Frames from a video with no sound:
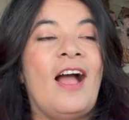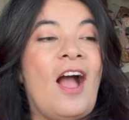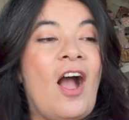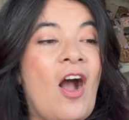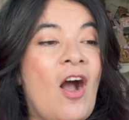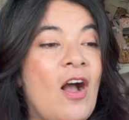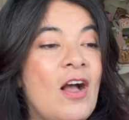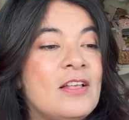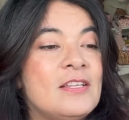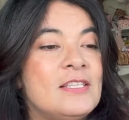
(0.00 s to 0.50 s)

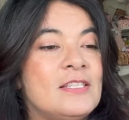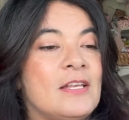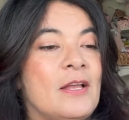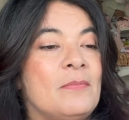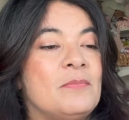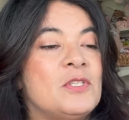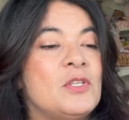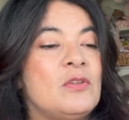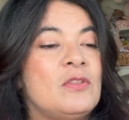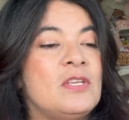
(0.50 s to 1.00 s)

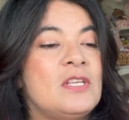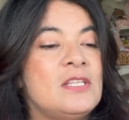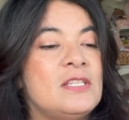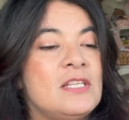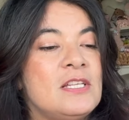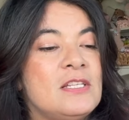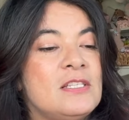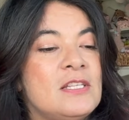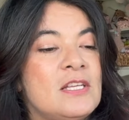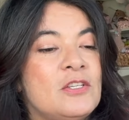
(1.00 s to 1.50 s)
Awesome. So
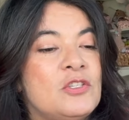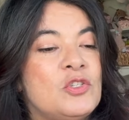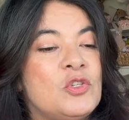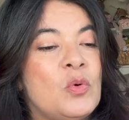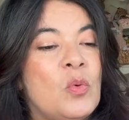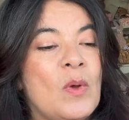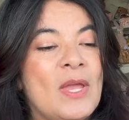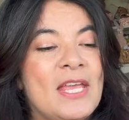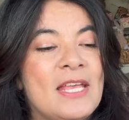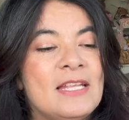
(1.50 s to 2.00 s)
this is a
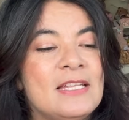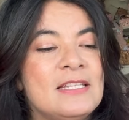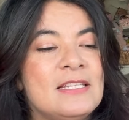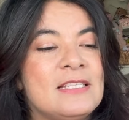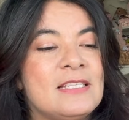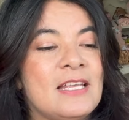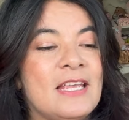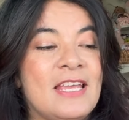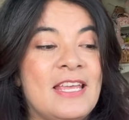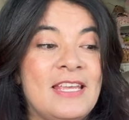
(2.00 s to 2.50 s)

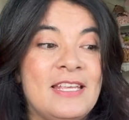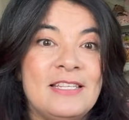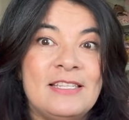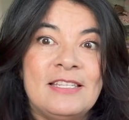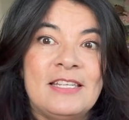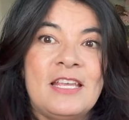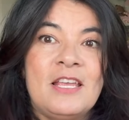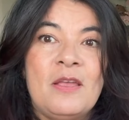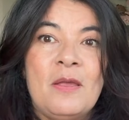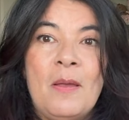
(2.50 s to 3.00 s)
tweens
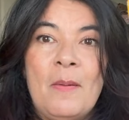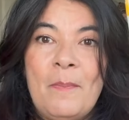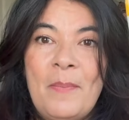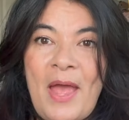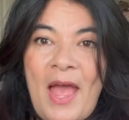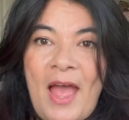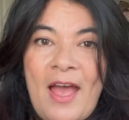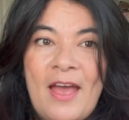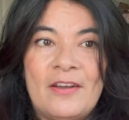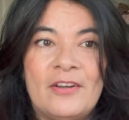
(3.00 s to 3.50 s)
easy
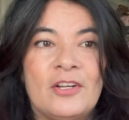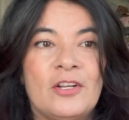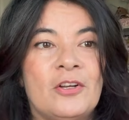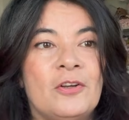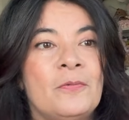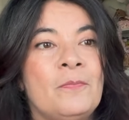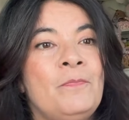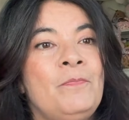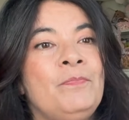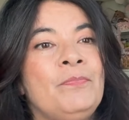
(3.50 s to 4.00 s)

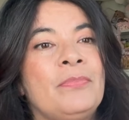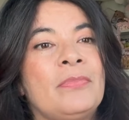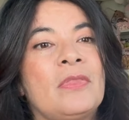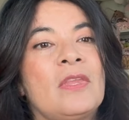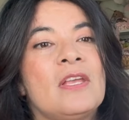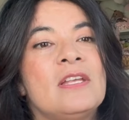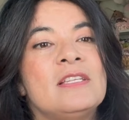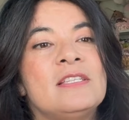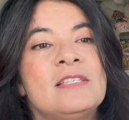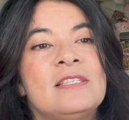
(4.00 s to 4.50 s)
pattern.
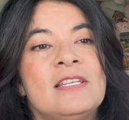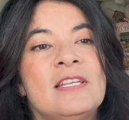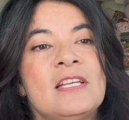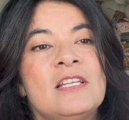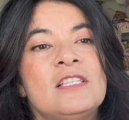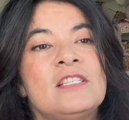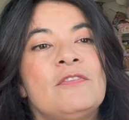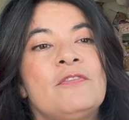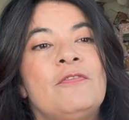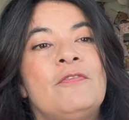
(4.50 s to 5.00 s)

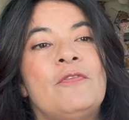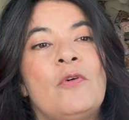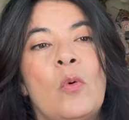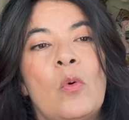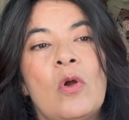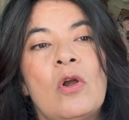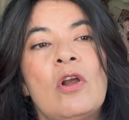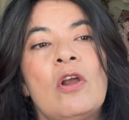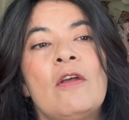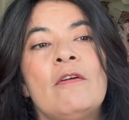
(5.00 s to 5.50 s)

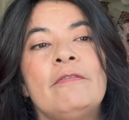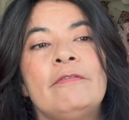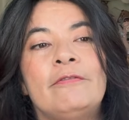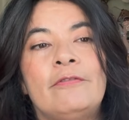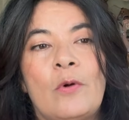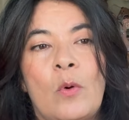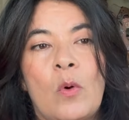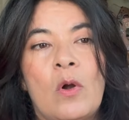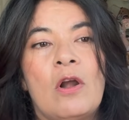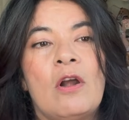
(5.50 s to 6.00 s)

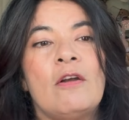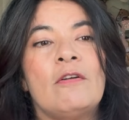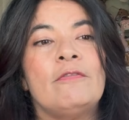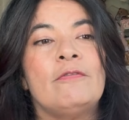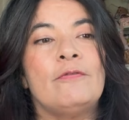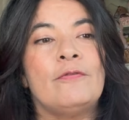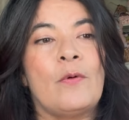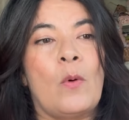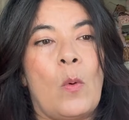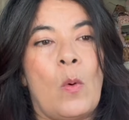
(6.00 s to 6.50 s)

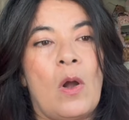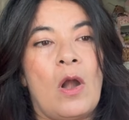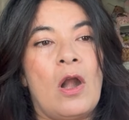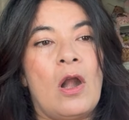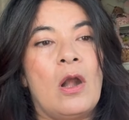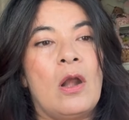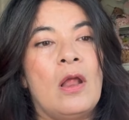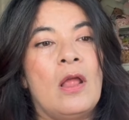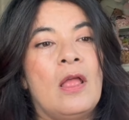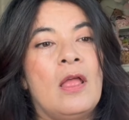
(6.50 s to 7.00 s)

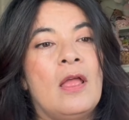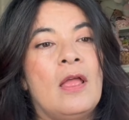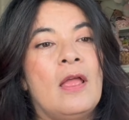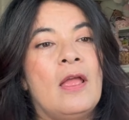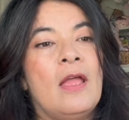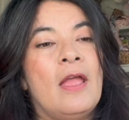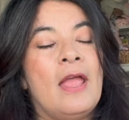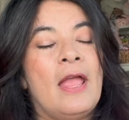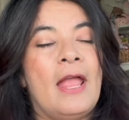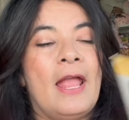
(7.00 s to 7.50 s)
6444,
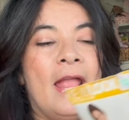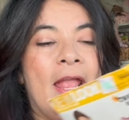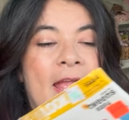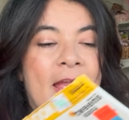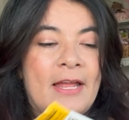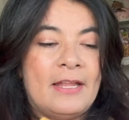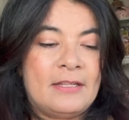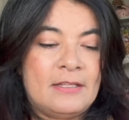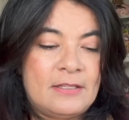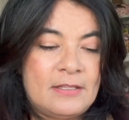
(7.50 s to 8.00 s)

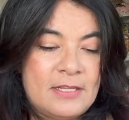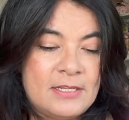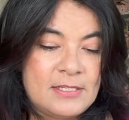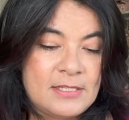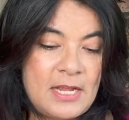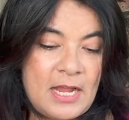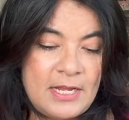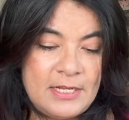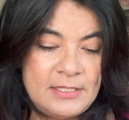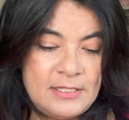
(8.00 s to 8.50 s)
and the
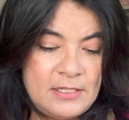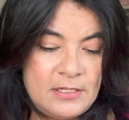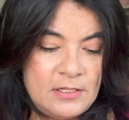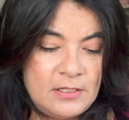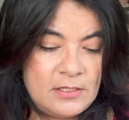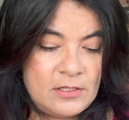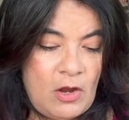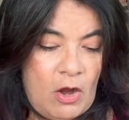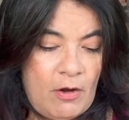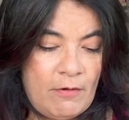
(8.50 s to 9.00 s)

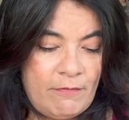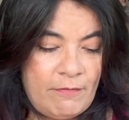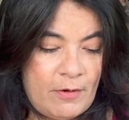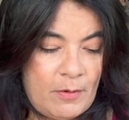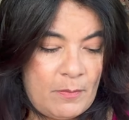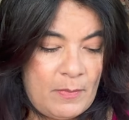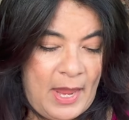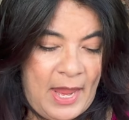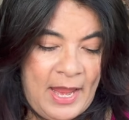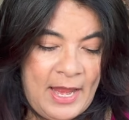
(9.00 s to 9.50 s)
sizes are
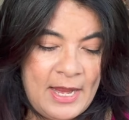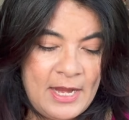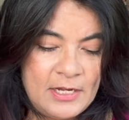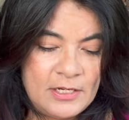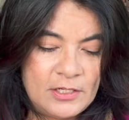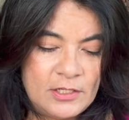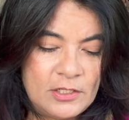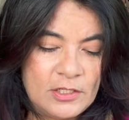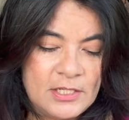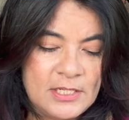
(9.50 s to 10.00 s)
from
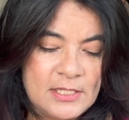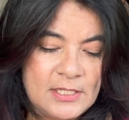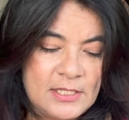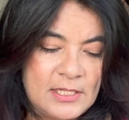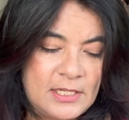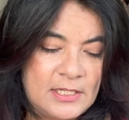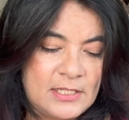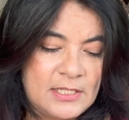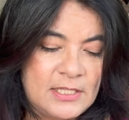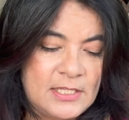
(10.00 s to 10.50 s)
8 to
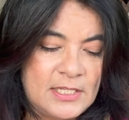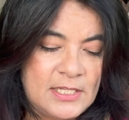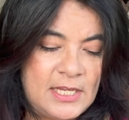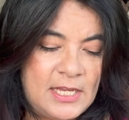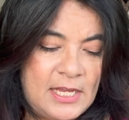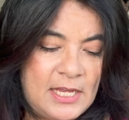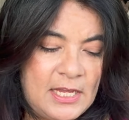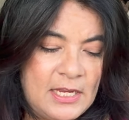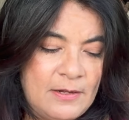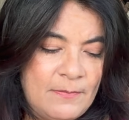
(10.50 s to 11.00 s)

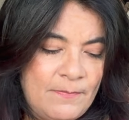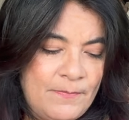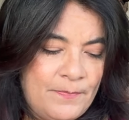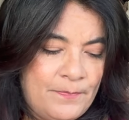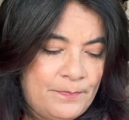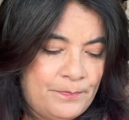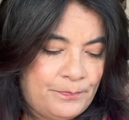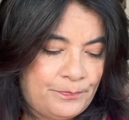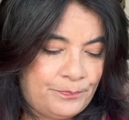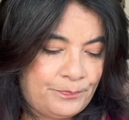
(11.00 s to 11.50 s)
16.
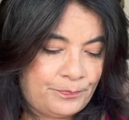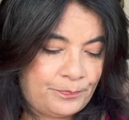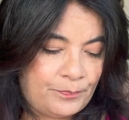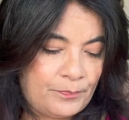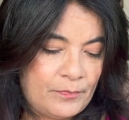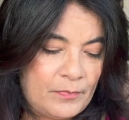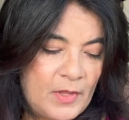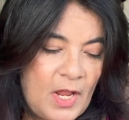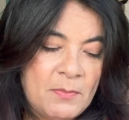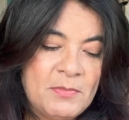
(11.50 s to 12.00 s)

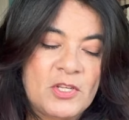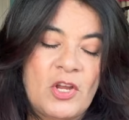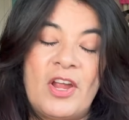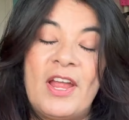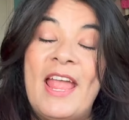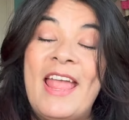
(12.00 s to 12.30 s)
I'm sorry,